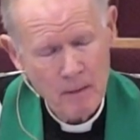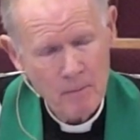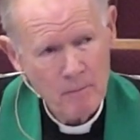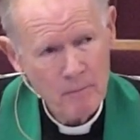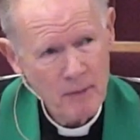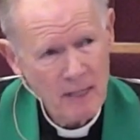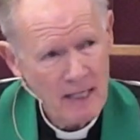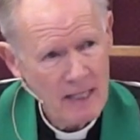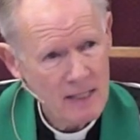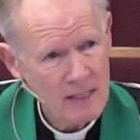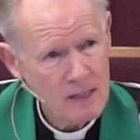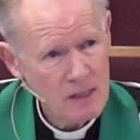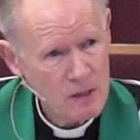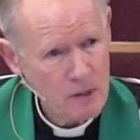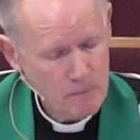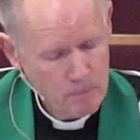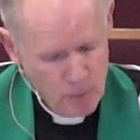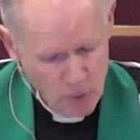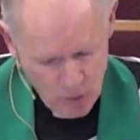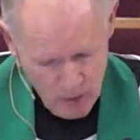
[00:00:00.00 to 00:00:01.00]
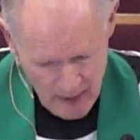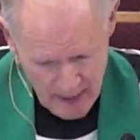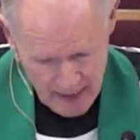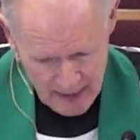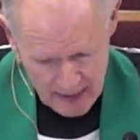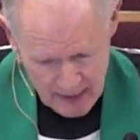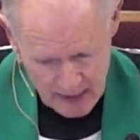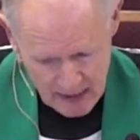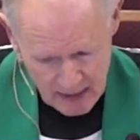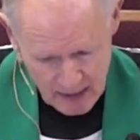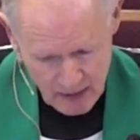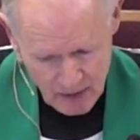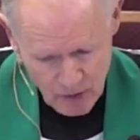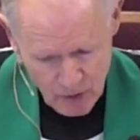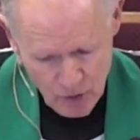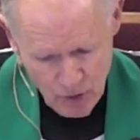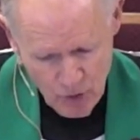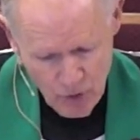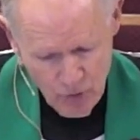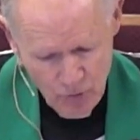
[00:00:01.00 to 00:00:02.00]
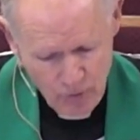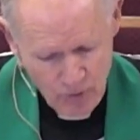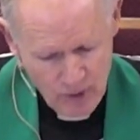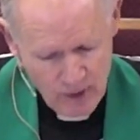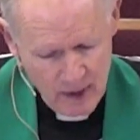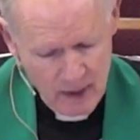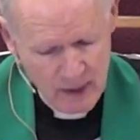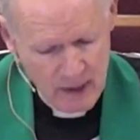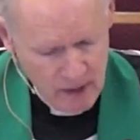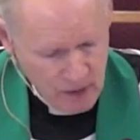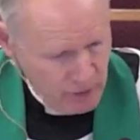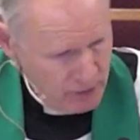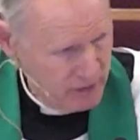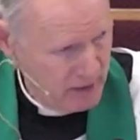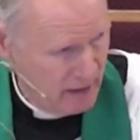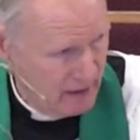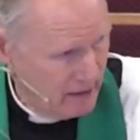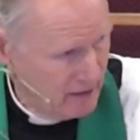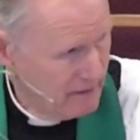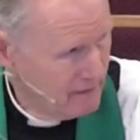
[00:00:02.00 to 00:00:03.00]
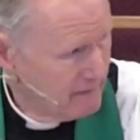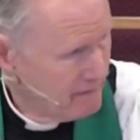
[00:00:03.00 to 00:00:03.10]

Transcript: pays the price for the guilty.